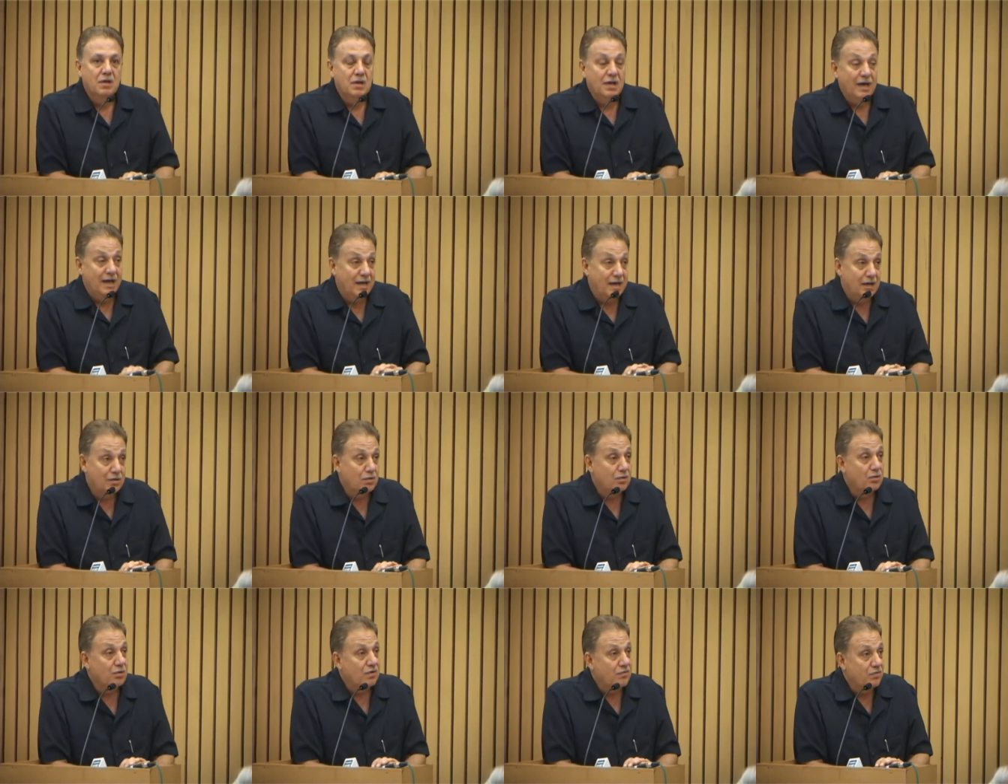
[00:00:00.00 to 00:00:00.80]
And I
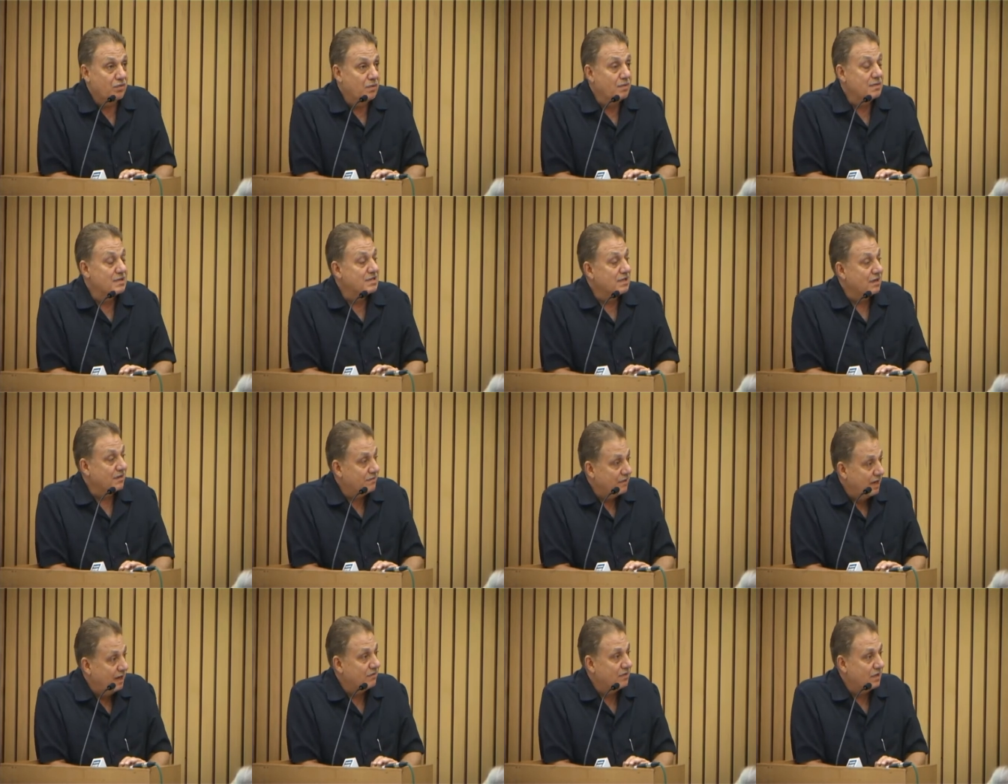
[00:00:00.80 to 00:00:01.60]
don't know if we will
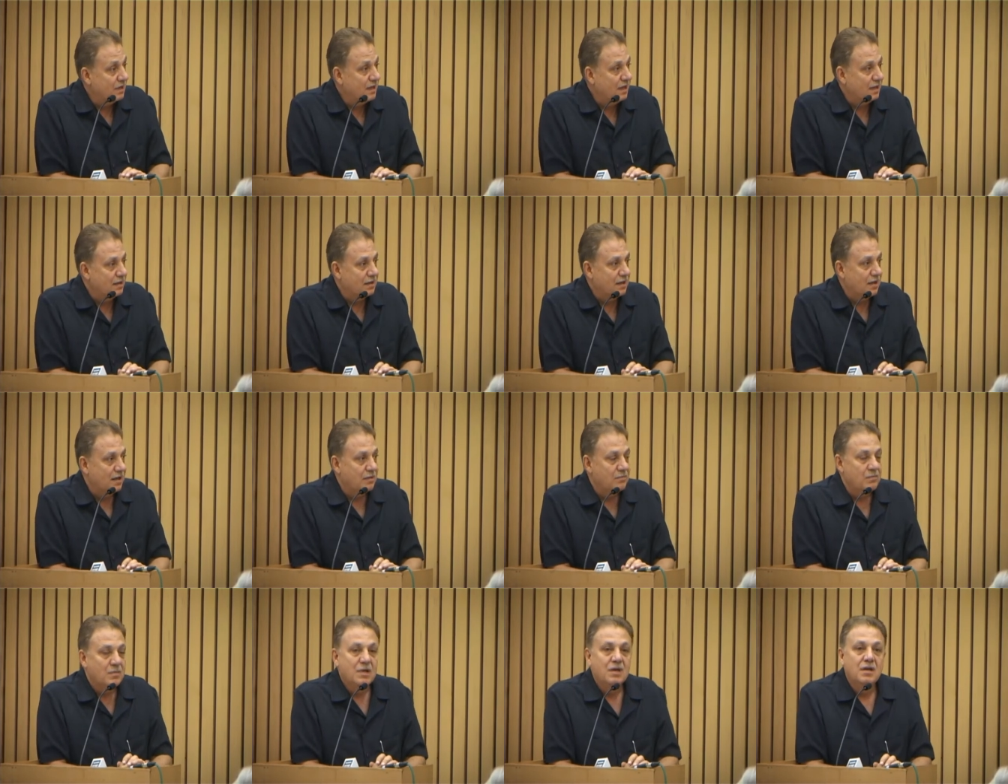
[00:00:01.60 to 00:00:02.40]
survive till that
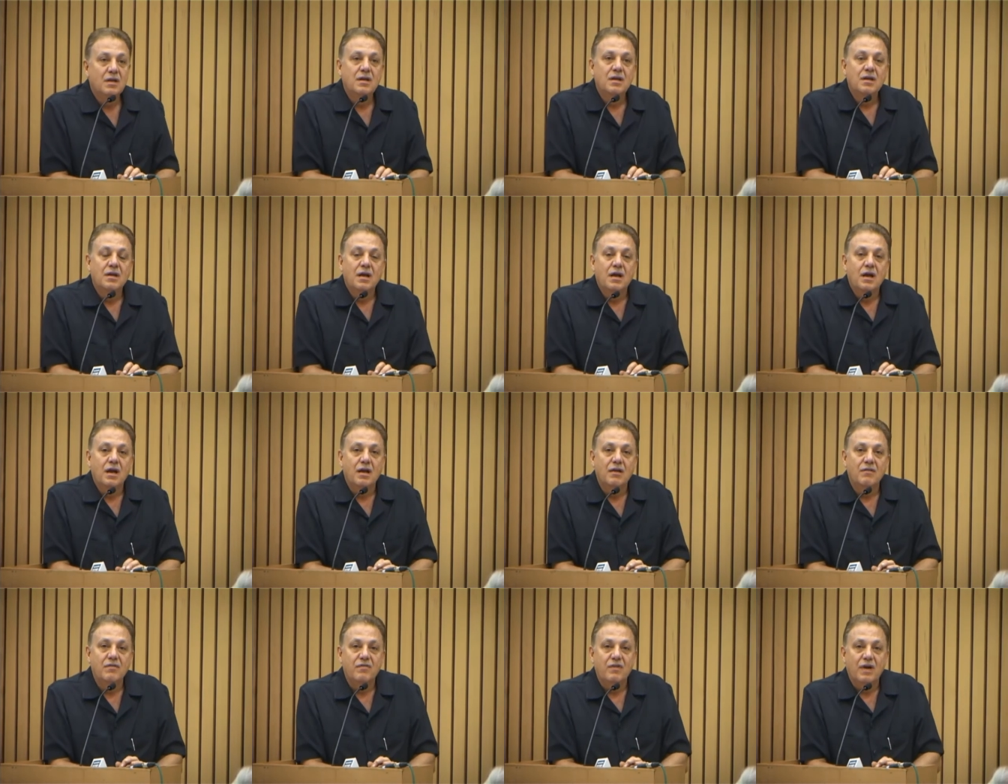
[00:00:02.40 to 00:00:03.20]
time,
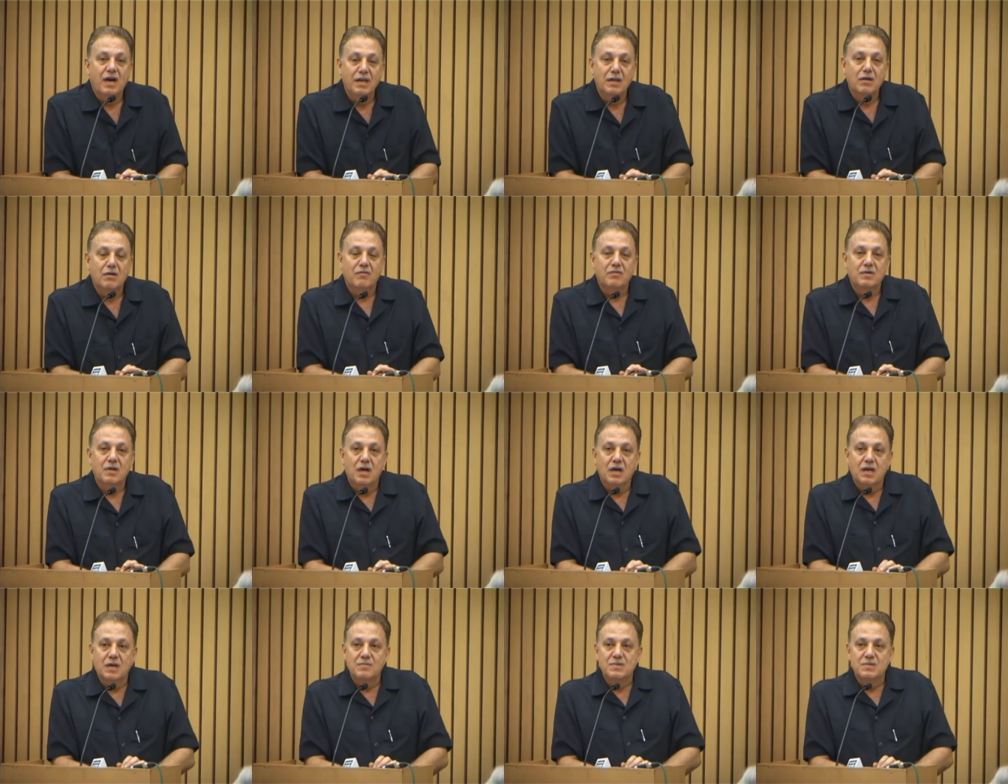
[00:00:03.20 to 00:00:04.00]
if any of the
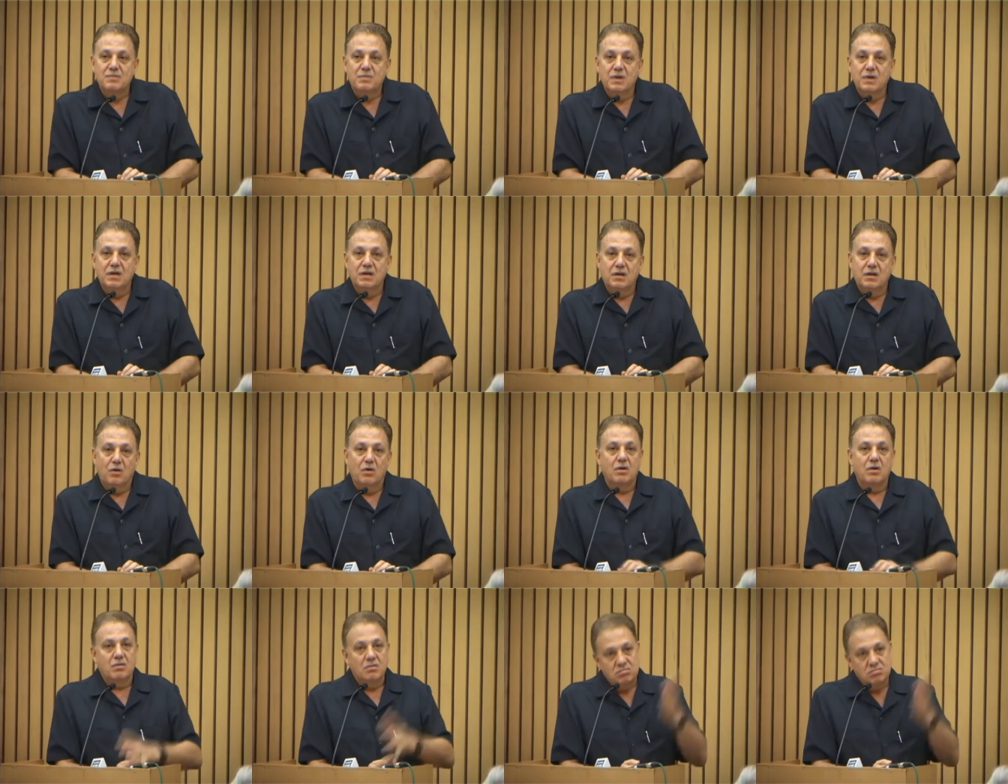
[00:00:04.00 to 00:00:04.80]
Arab Spring
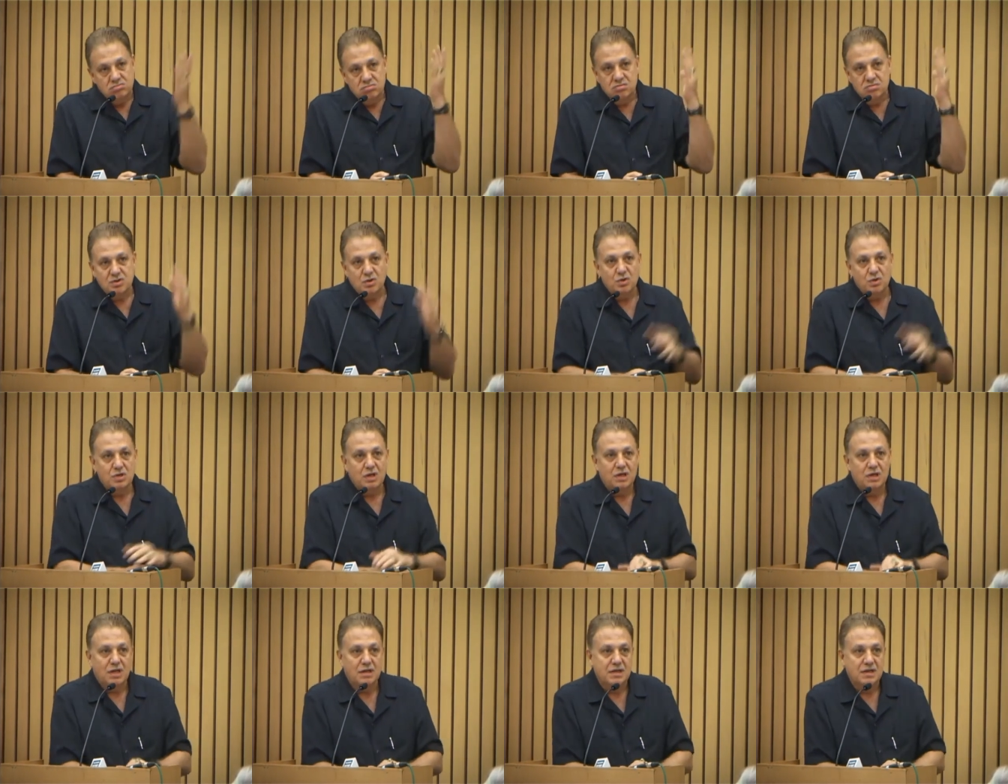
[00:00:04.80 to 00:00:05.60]
or
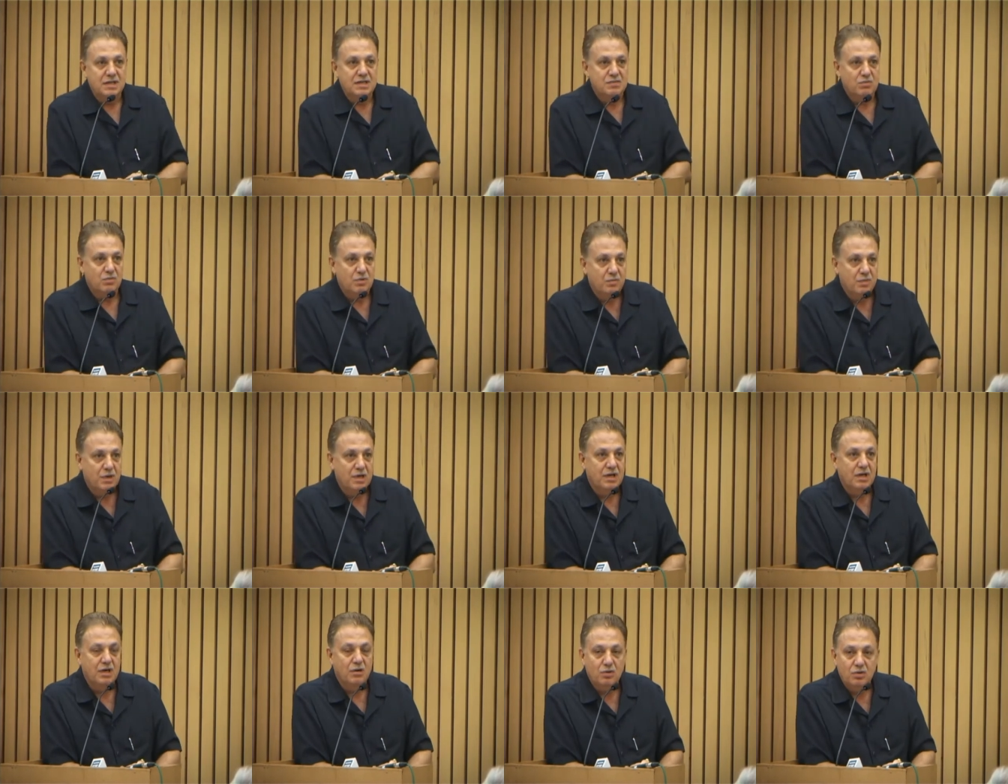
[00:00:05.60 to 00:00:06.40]
social unrest will
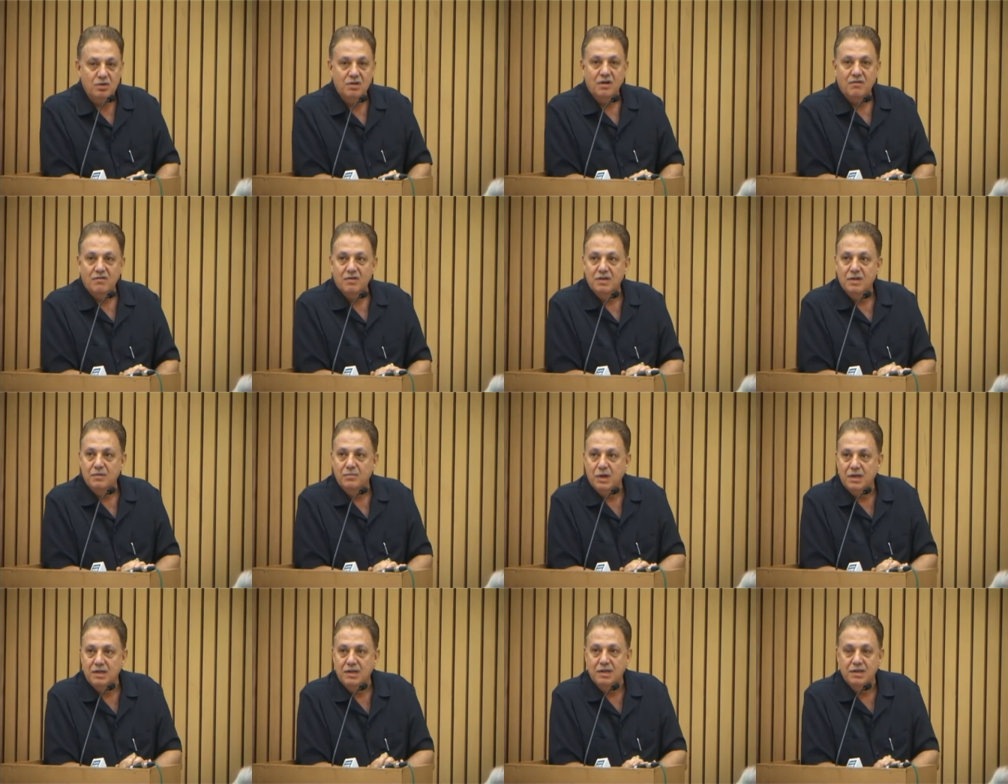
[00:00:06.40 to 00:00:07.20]
bring a good governing
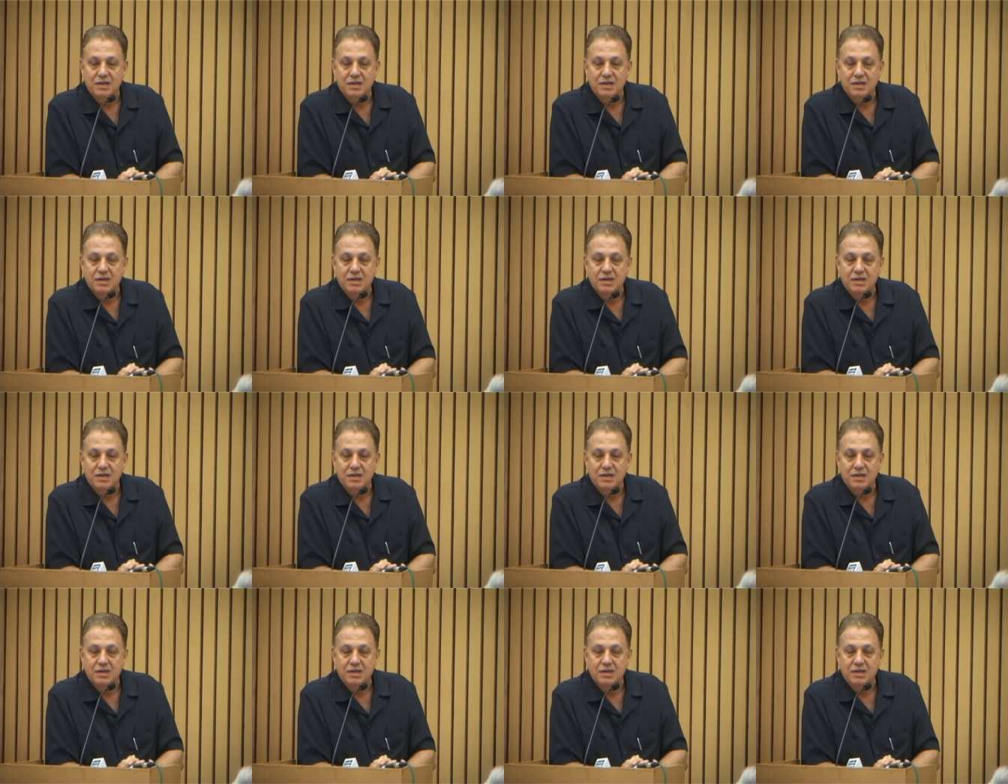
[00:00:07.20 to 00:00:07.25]
body.